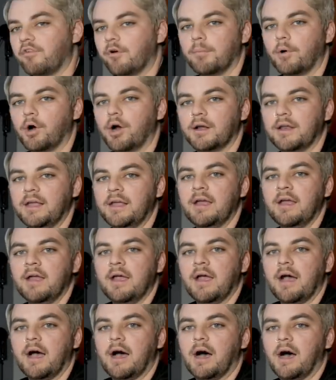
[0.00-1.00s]
for Barney.
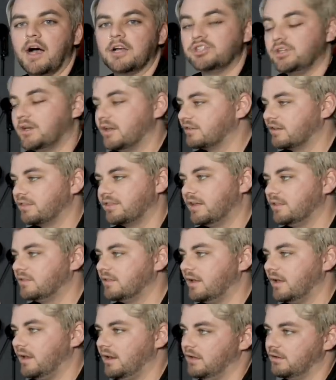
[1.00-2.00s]
Uh, she doesn't think
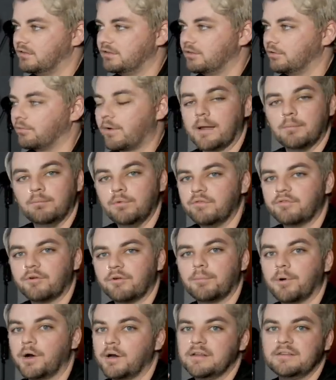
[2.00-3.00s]
that it's the right move
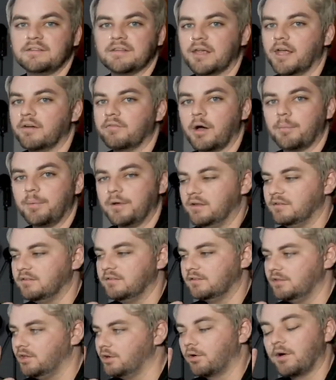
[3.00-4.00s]
for Barney to give up
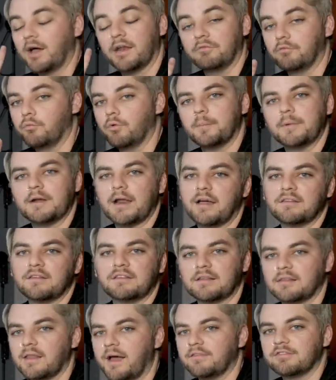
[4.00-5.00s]
his, you know, kind of
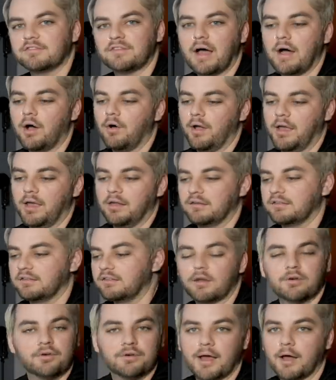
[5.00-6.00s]
womanizing lifestyle and
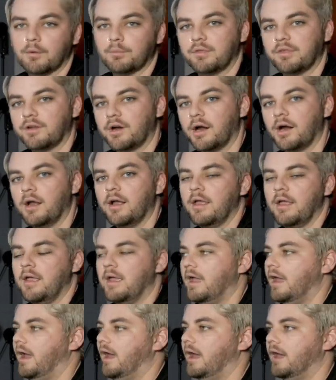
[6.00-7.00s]
settle down with her.
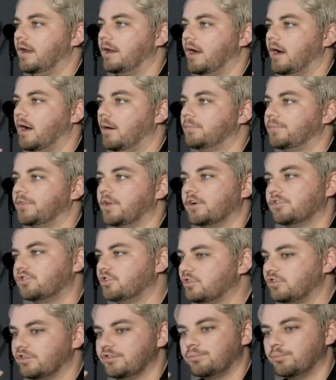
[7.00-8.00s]
And um, there's
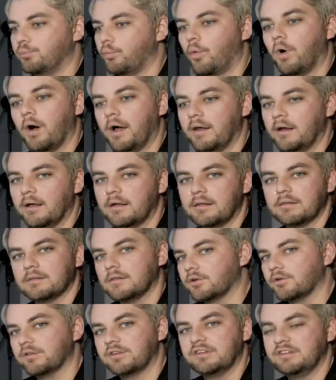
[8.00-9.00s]
just this one
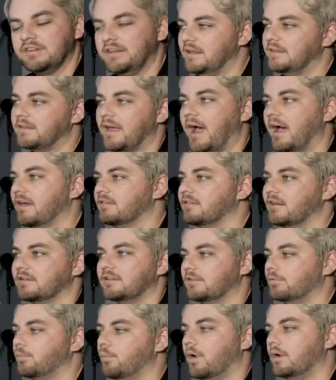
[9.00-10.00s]
little scene that has like
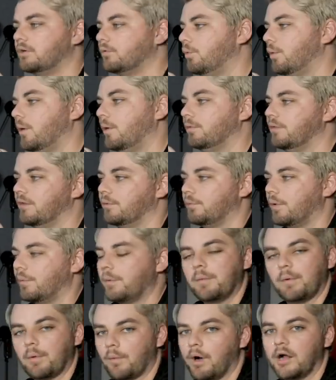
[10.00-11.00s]
this one quote that when
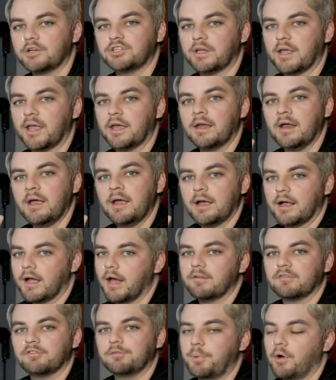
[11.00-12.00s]
we were watching it
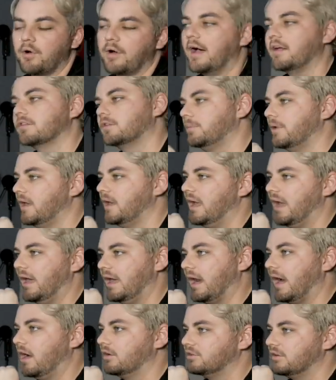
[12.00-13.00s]
kind of spoke out to me.
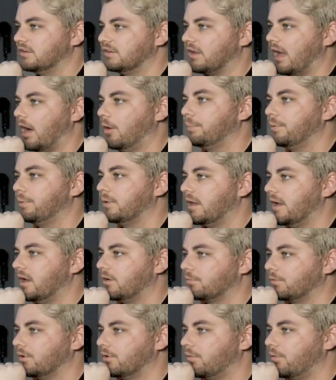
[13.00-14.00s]
And I'll just, I'll play
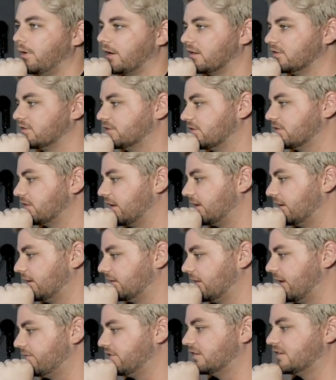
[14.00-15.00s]
it real quick. It's just like an
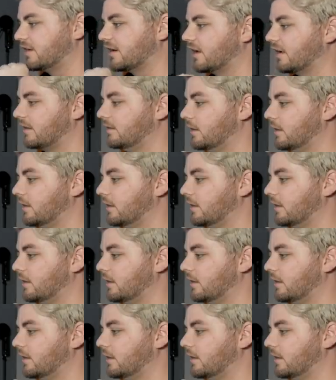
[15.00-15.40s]
11 second